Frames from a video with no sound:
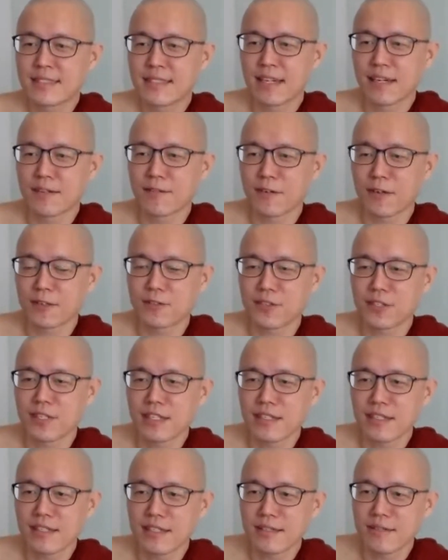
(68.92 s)

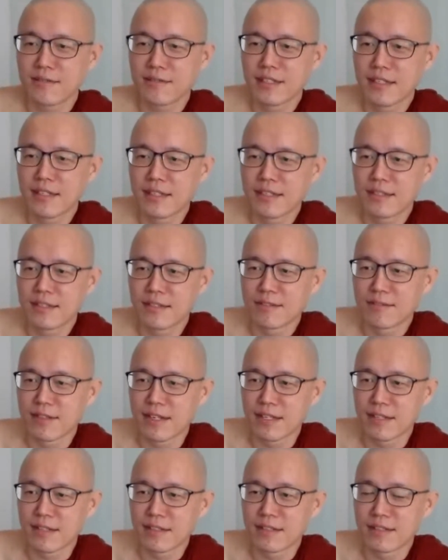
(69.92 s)
Unfortunately,
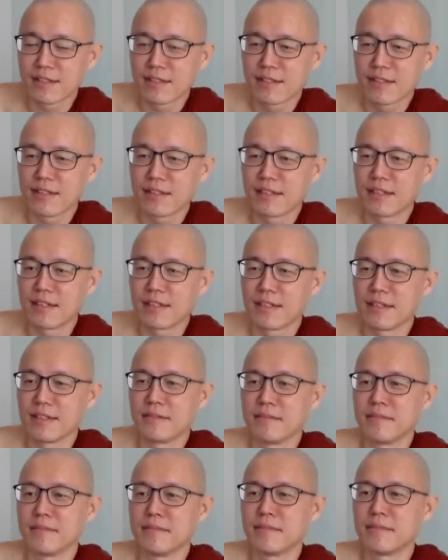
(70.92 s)
when
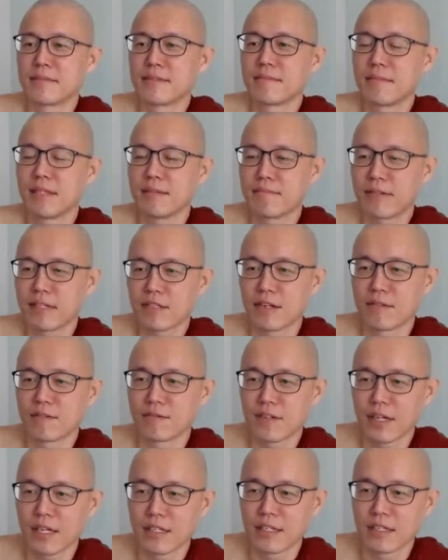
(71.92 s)
people
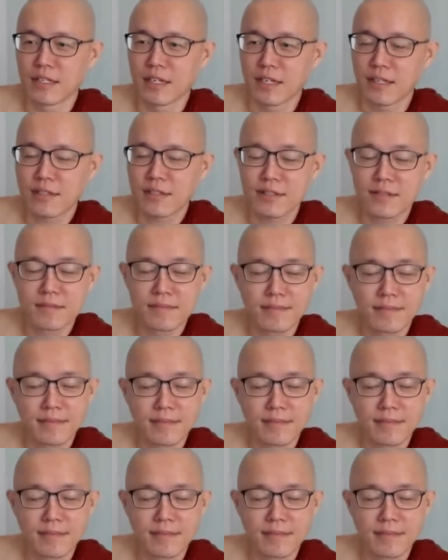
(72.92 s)
confide in us,